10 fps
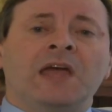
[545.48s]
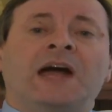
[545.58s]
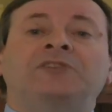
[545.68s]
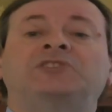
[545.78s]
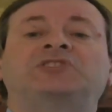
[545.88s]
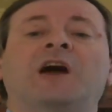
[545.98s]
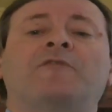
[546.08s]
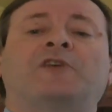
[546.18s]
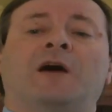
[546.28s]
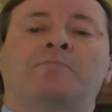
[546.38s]
and
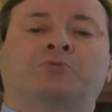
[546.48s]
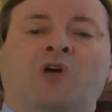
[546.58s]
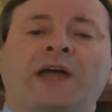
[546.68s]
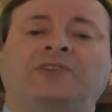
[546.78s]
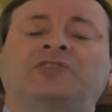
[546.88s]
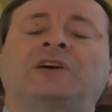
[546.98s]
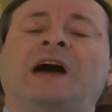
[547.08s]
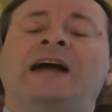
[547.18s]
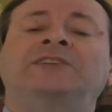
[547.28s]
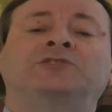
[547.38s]
discover a
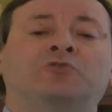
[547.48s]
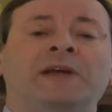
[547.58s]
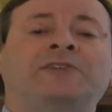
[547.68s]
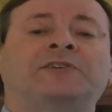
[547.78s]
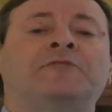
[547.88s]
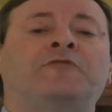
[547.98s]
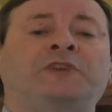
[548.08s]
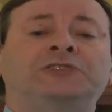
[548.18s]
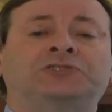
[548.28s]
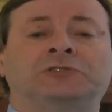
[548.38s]
brighter and greater
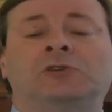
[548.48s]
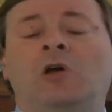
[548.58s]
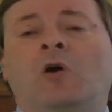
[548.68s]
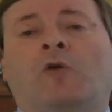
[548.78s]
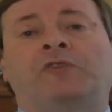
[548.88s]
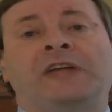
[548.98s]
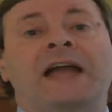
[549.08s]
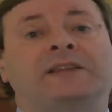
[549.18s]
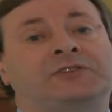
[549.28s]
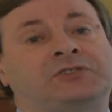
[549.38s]
vision of
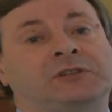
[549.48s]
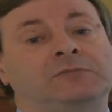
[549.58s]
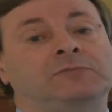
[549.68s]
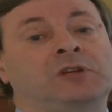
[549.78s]
reality,